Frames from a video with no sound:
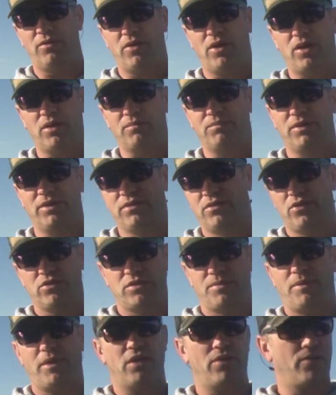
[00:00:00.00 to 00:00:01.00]
it wrong. But don't
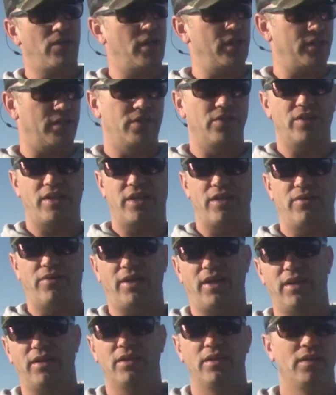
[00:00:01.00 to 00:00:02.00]
spell it wrong, you'll get it
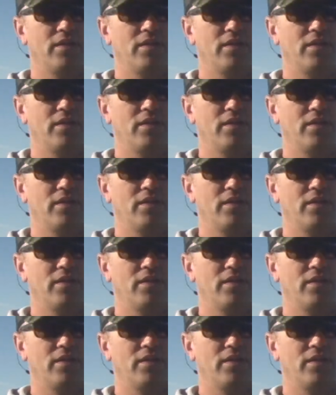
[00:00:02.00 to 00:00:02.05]
right.